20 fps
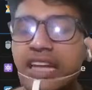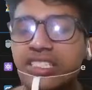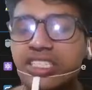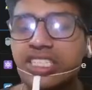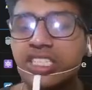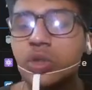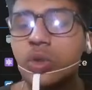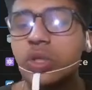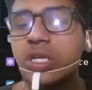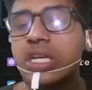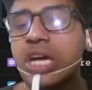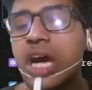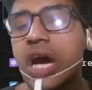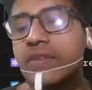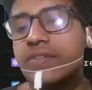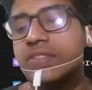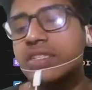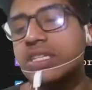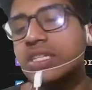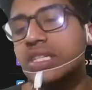executing
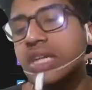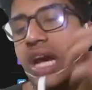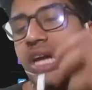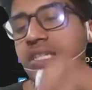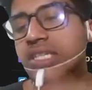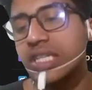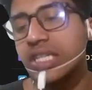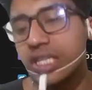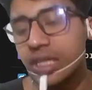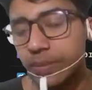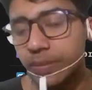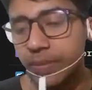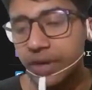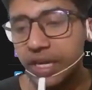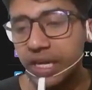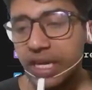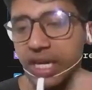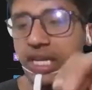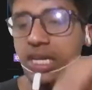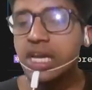after the task is
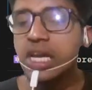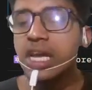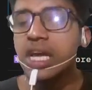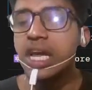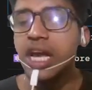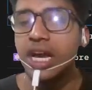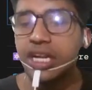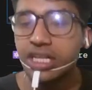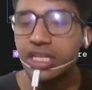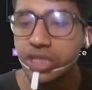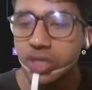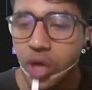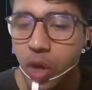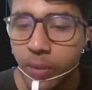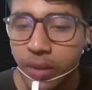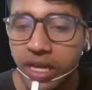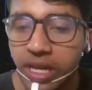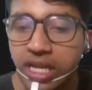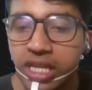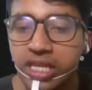completely. It is
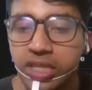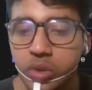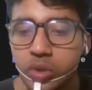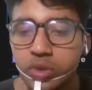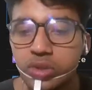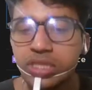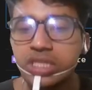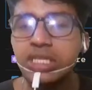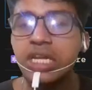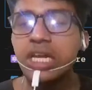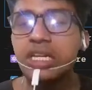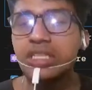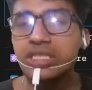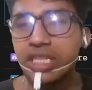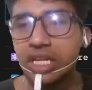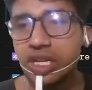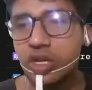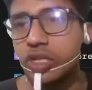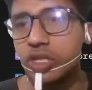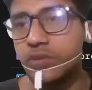commonly used in
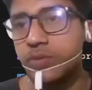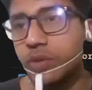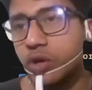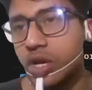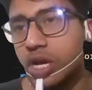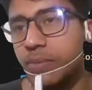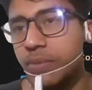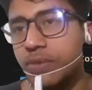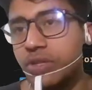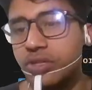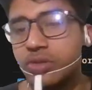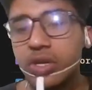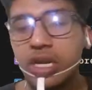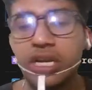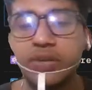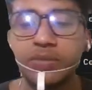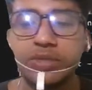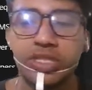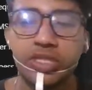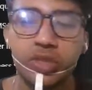asynchronous programming. So
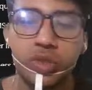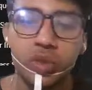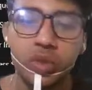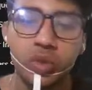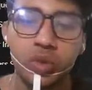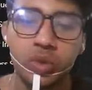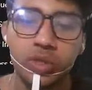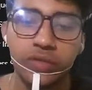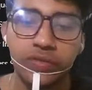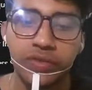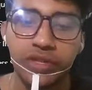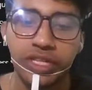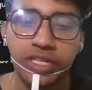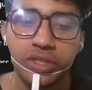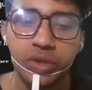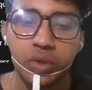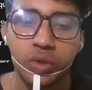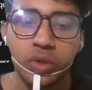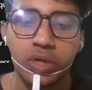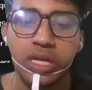let me just go to the
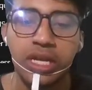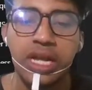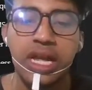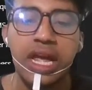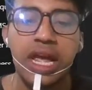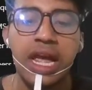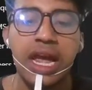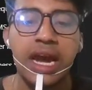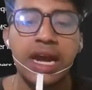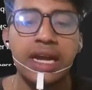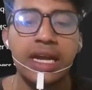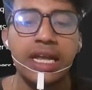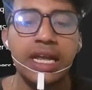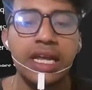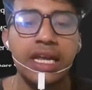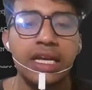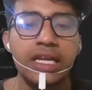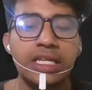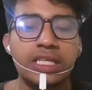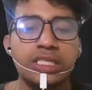VS Code, and
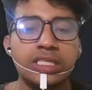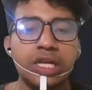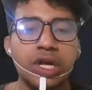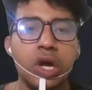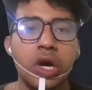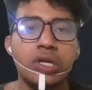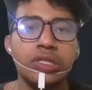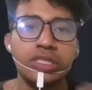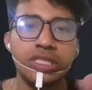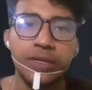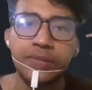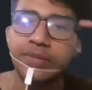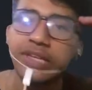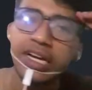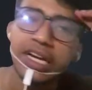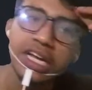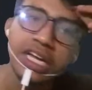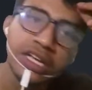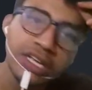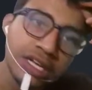here is the concept
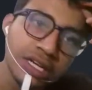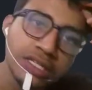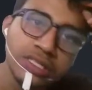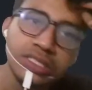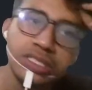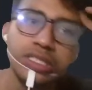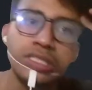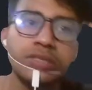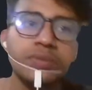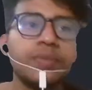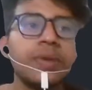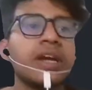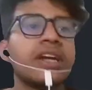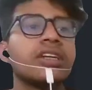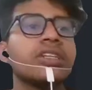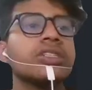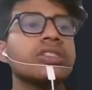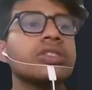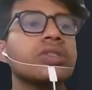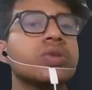that I can just
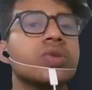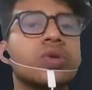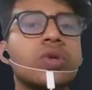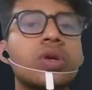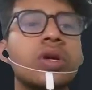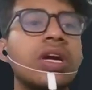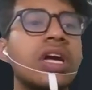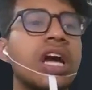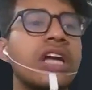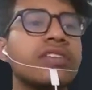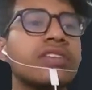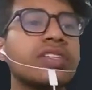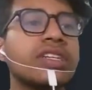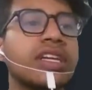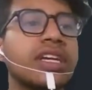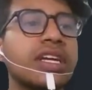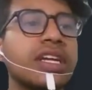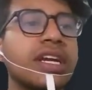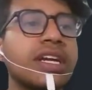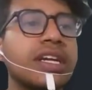practice you. I just
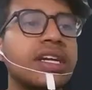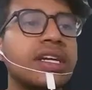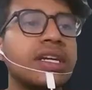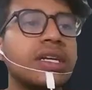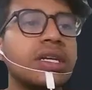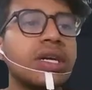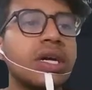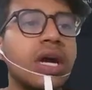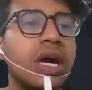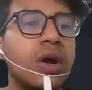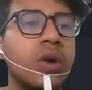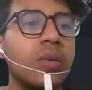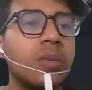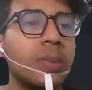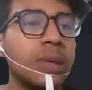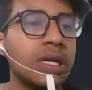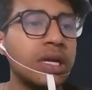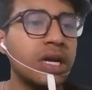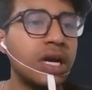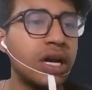created
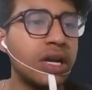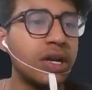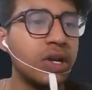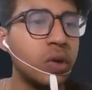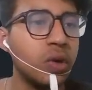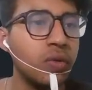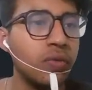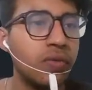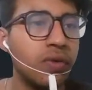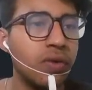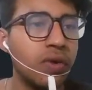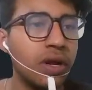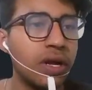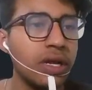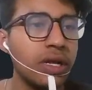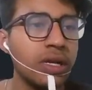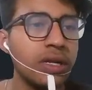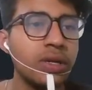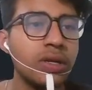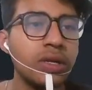open a new
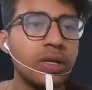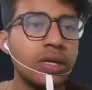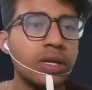folder,